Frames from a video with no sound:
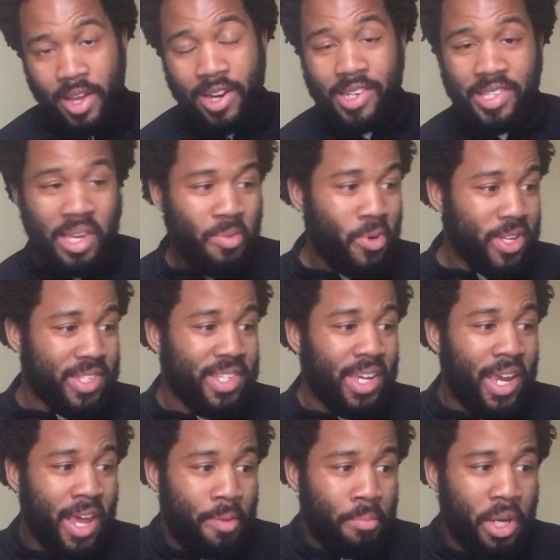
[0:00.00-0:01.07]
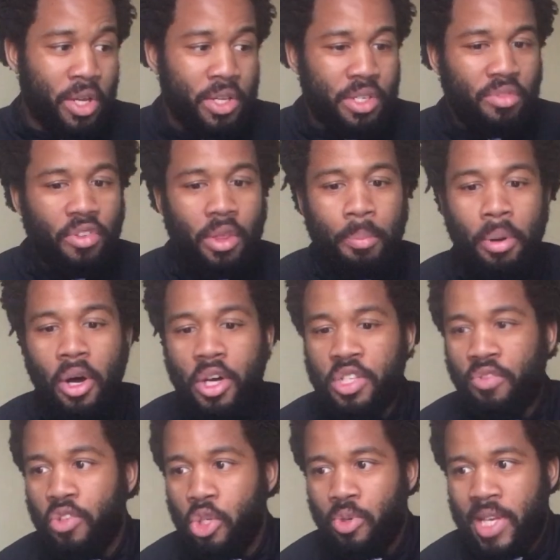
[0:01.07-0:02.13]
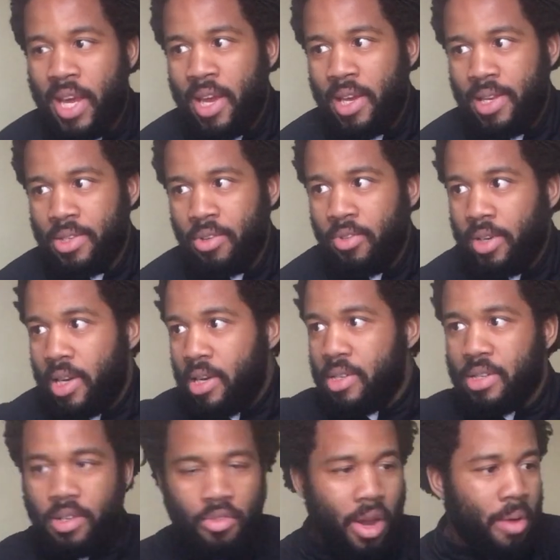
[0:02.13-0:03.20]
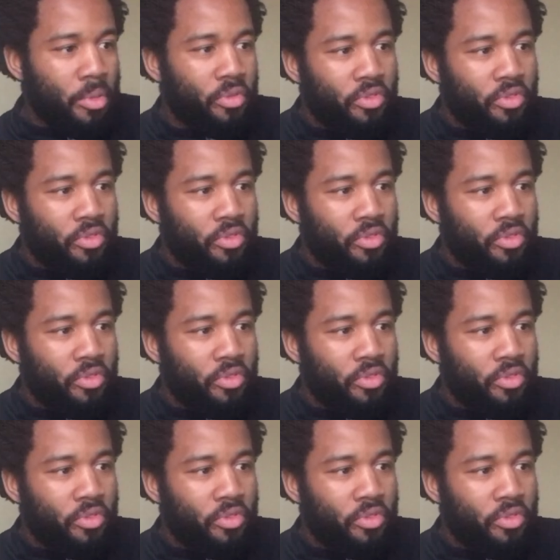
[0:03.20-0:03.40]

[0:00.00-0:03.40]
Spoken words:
And I say once again because for the past few days on Instagram,